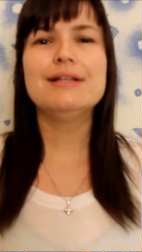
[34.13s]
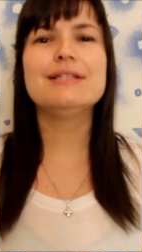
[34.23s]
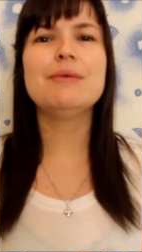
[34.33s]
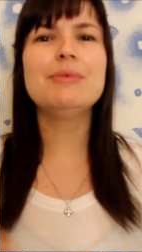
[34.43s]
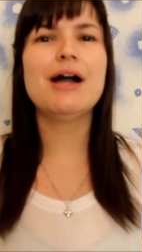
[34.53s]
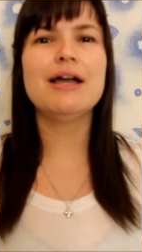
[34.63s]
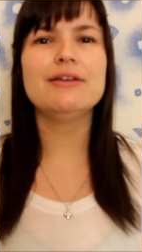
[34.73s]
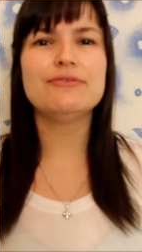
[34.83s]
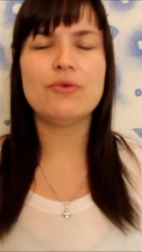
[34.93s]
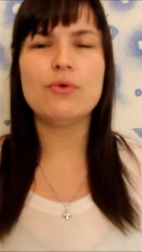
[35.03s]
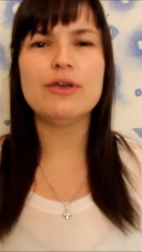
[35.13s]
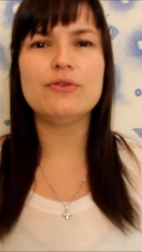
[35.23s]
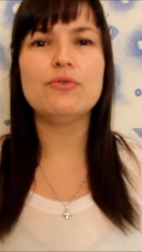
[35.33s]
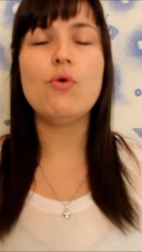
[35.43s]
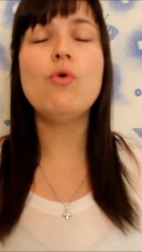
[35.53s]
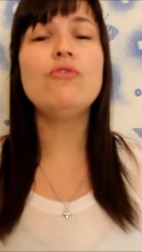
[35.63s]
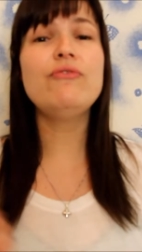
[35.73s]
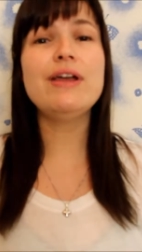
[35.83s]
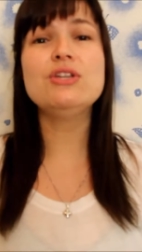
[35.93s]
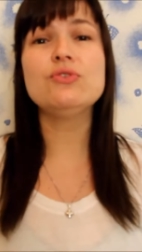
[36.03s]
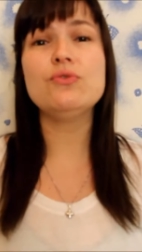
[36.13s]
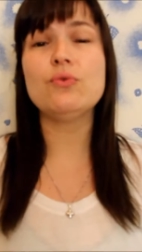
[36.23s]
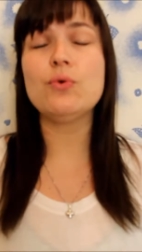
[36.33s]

some kind of oil or facial